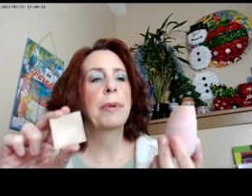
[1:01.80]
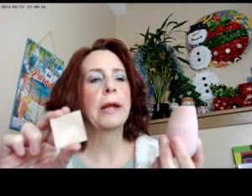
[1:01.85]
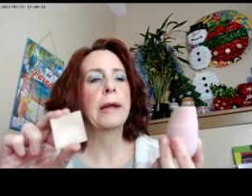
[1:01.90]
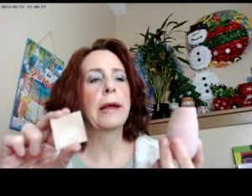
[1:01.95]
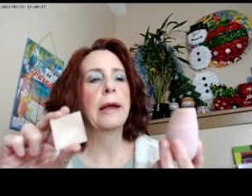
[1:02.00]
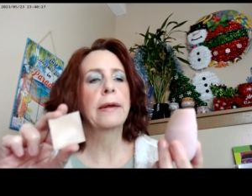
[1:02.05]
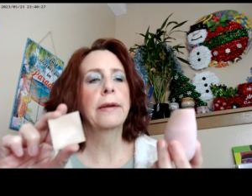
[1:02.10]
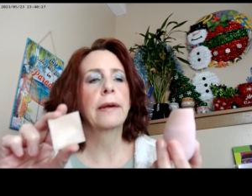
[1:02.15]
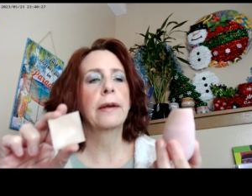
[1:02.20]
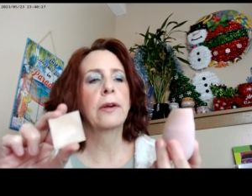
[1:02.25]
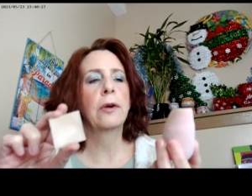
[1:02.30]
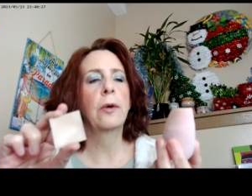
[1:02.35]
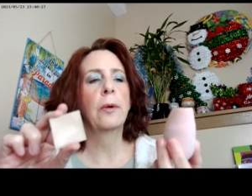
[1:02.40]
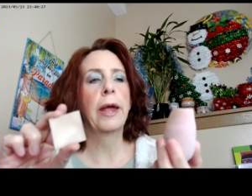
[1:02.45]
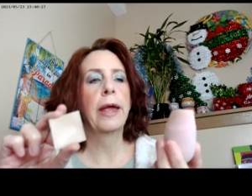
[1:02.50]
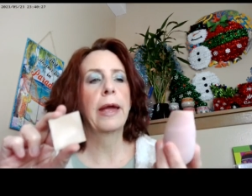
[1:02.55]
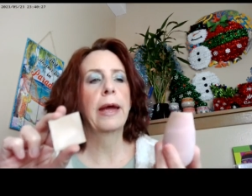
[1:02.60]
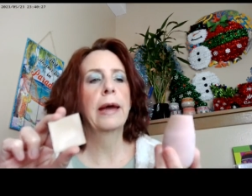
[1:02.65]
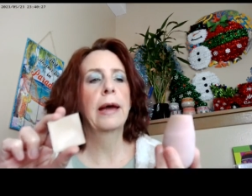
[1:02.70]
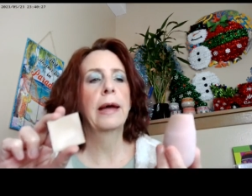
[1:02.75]
but I did go
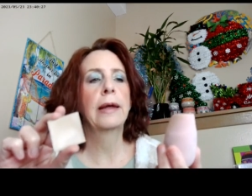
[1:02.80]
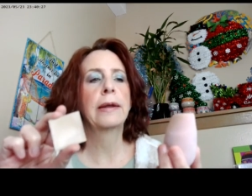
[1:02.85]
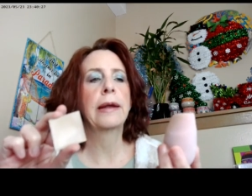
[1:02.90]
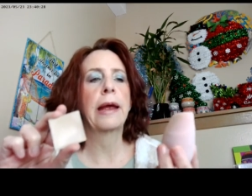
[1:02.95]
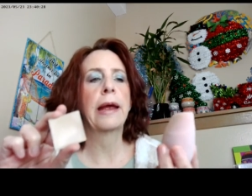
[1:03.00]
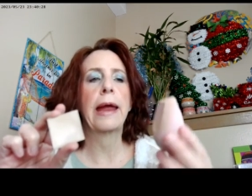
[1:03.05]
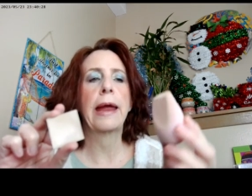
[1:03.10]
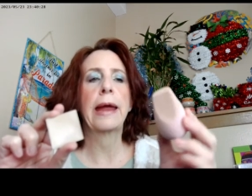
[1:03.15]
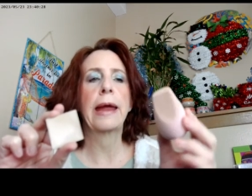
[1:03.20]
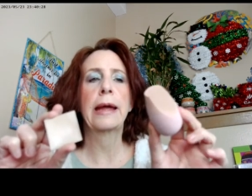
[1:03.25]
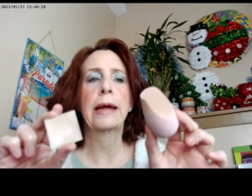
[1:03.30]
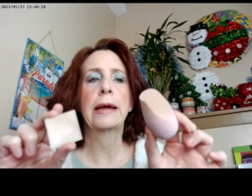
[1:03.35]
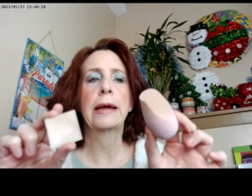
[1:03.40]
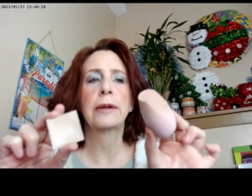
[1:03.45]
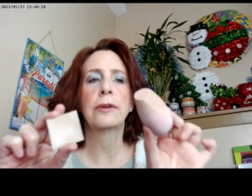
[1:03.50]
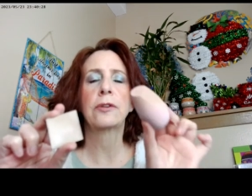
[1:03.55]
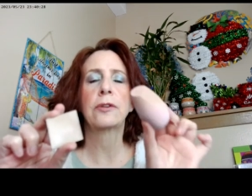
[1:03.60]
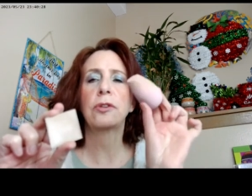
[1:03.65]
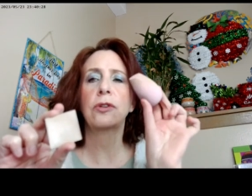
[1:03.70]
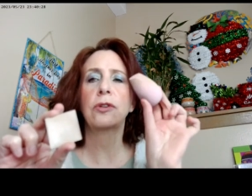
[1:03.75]
ahead
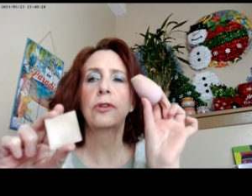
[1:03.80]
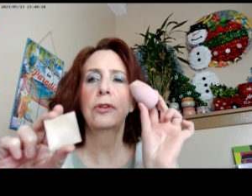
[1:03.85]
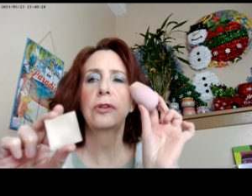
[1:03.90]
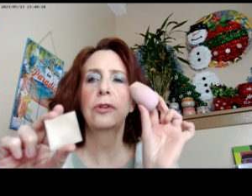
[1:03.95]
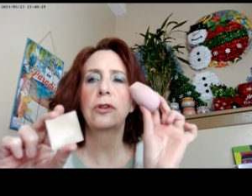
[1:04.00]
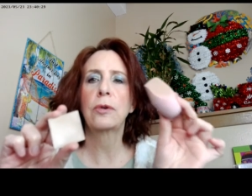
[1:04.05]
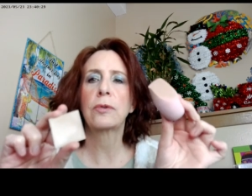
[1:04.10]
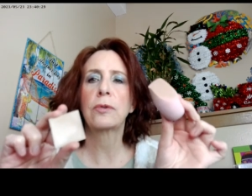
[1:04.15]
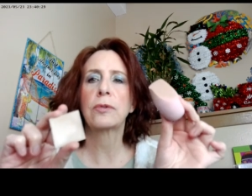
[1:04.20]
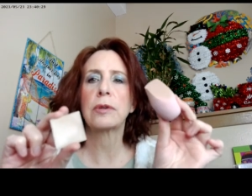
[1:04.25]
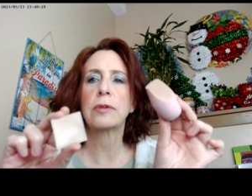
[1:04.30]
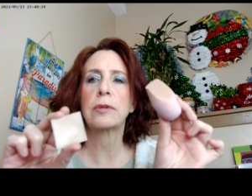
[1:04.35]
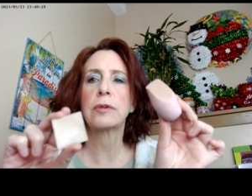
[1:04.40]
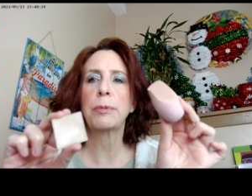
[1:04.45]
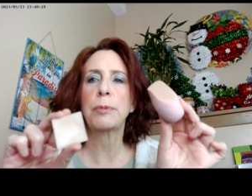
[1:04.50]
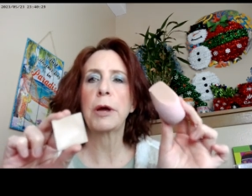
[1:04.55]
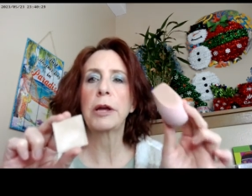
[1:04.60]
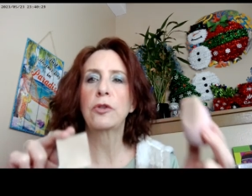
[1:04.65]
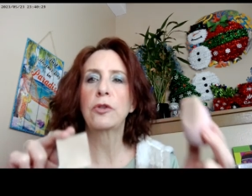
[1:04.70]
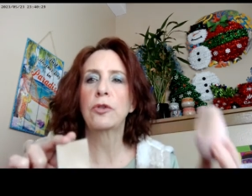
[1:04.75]
and use a
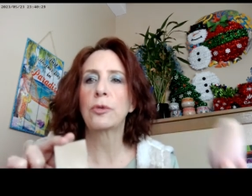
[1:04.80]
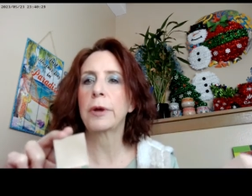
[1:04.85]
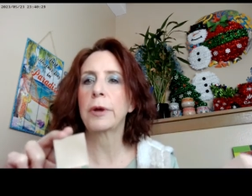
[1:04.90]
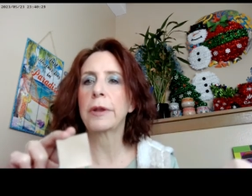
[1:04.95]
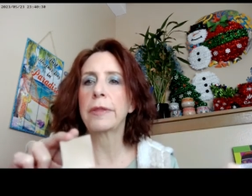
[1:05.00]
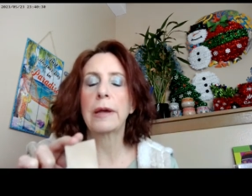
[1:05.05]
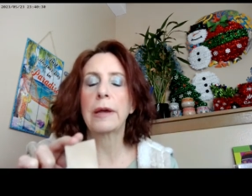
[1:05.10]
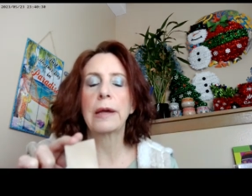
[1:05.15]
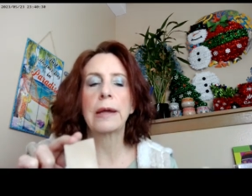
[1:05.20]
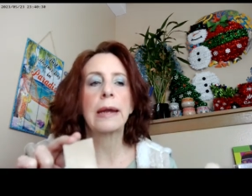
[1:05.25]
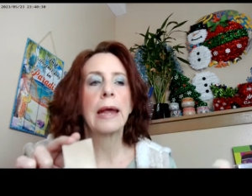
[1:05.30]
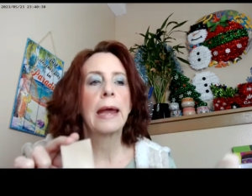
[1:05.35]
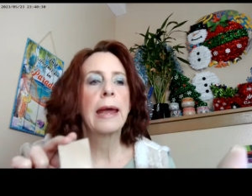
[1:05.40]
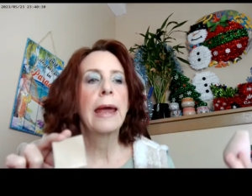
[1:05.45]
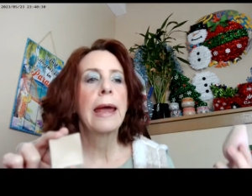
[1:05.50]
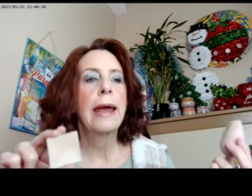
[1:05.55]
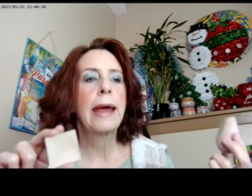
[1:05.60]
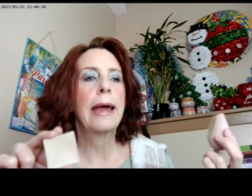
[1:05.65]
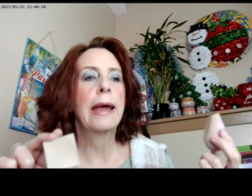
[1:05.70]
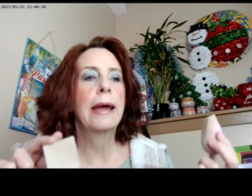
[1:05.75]
sponge with it,
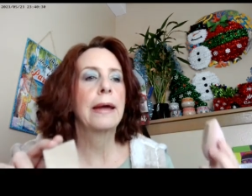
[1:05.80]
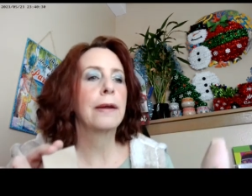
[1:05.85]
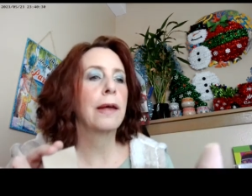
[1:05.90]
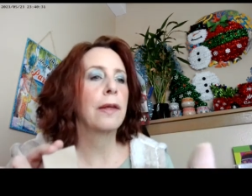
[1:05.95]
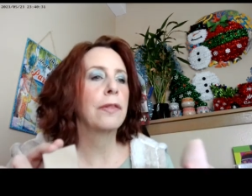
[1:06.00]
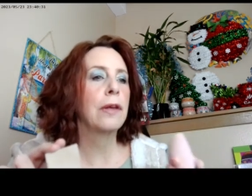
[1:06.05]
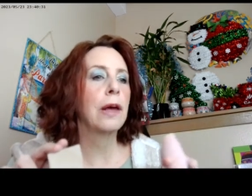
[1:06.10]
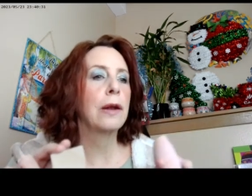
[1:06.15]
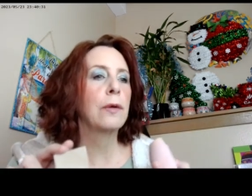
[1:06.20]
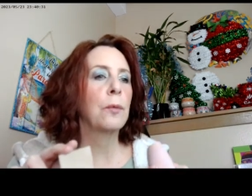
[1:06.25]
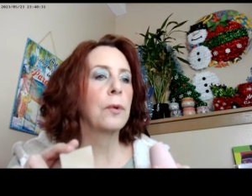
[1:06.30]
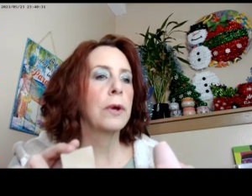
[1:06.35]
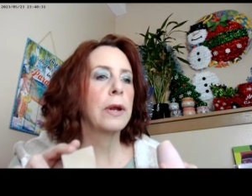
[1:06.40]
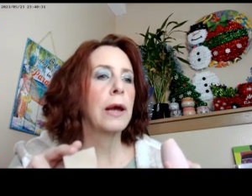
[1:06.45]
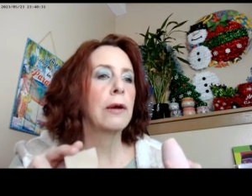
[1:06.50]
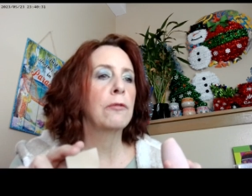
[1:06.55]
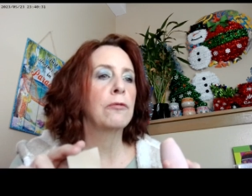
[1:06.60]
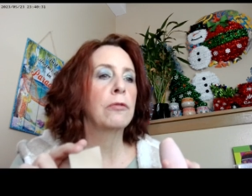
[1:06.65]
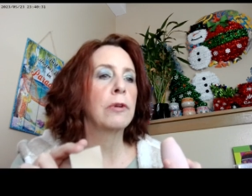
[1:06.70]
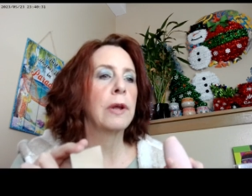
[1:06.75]
and I thought it
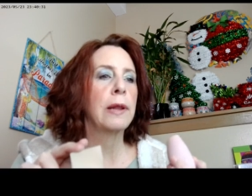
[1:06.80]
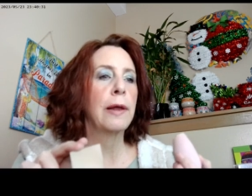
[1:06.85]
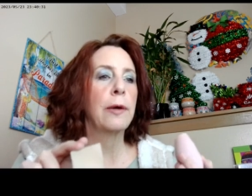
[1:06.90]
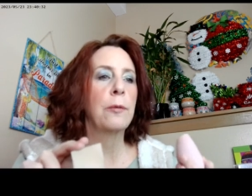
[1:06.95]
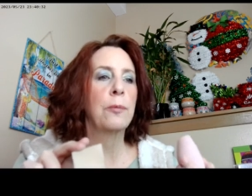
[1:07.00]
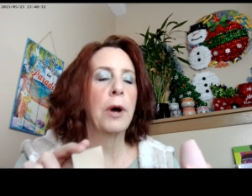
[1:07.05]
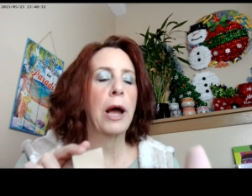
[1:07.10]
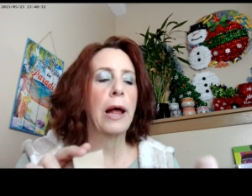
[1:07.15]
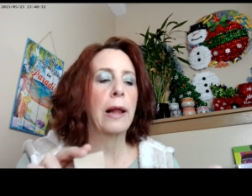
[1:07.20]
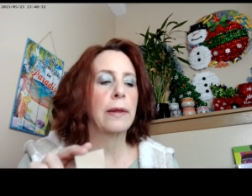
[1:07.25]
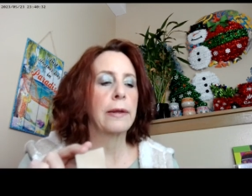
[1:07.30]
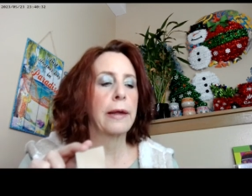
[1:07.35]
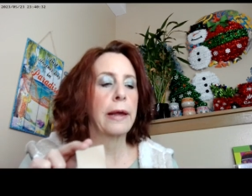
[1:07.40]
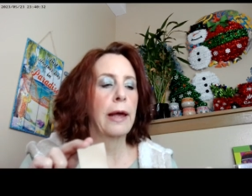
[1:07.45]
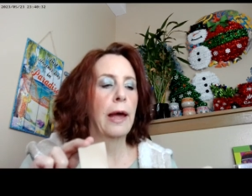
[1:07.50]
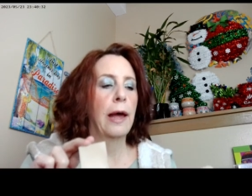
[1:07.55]
went on really well.